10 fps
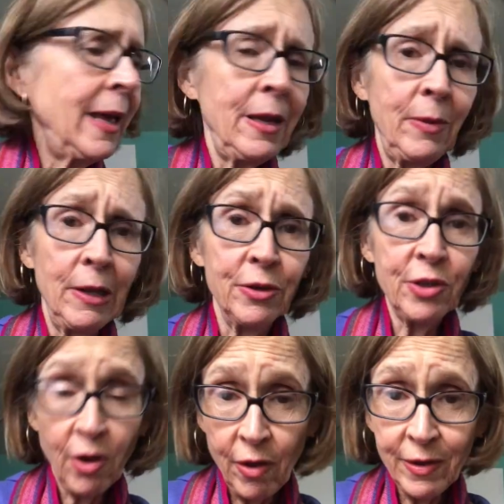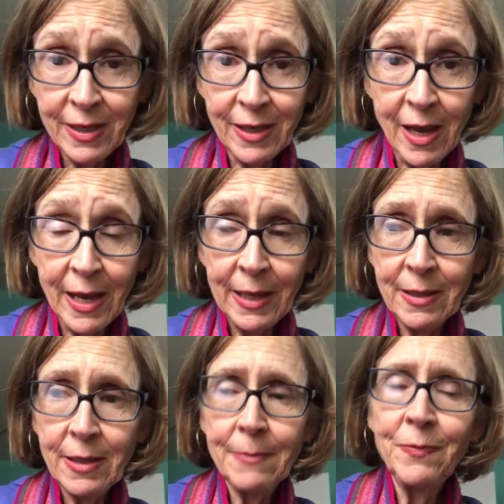And we learned all the
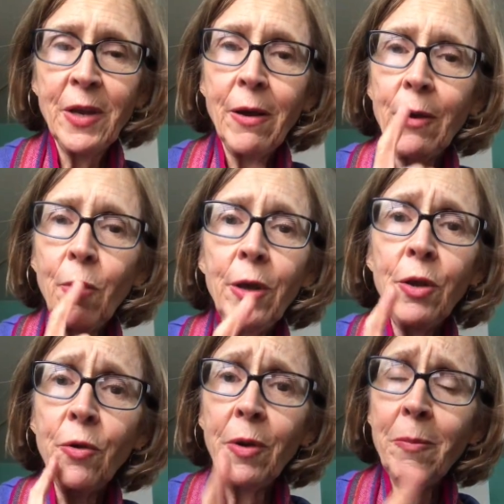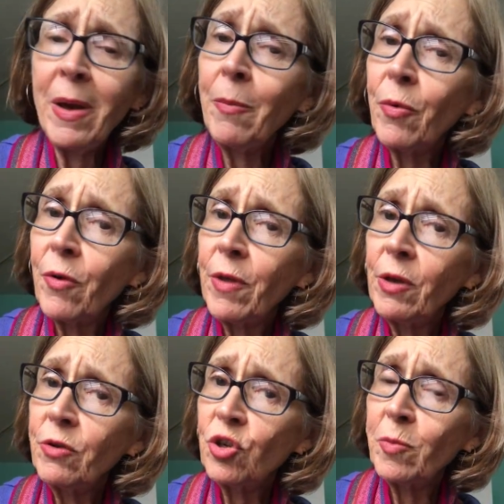signs. Now I want you to remember that
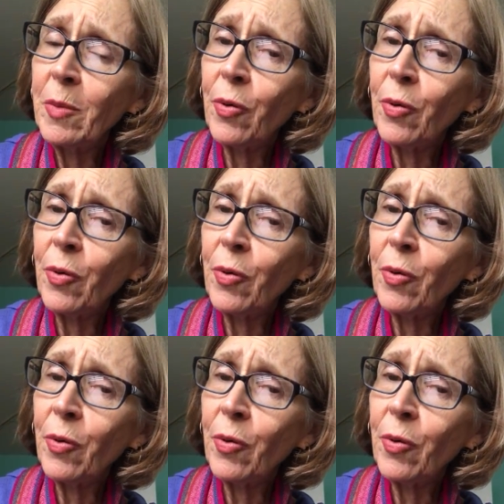you should be